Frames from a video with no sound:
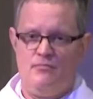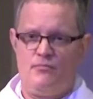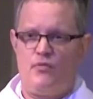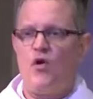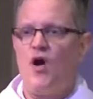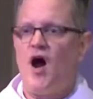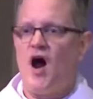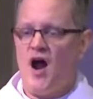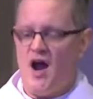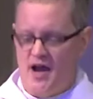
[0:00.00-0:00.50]

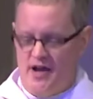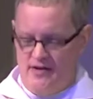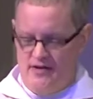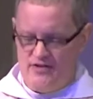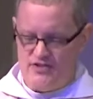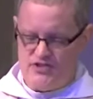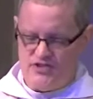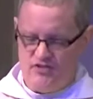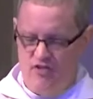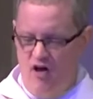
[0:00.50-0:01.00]
Pride,
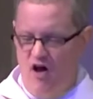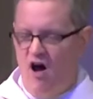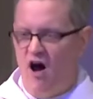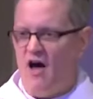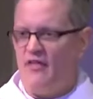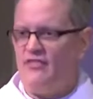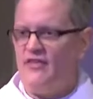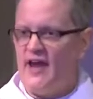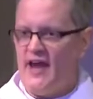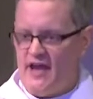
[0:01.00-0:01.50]

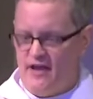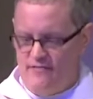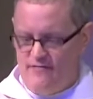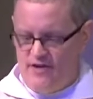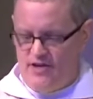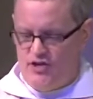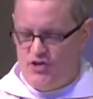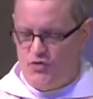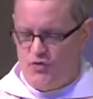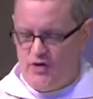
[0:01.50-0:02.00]
sloth,
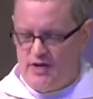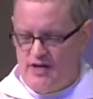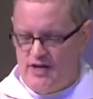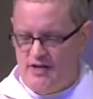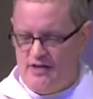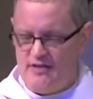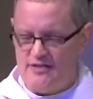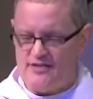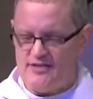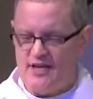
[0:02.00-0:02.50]
envy,
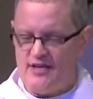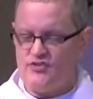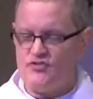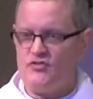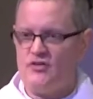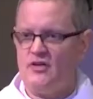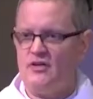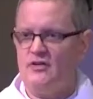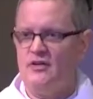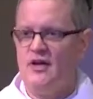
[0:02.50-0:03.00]
greed,
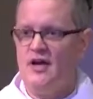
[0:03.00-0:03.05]
etc.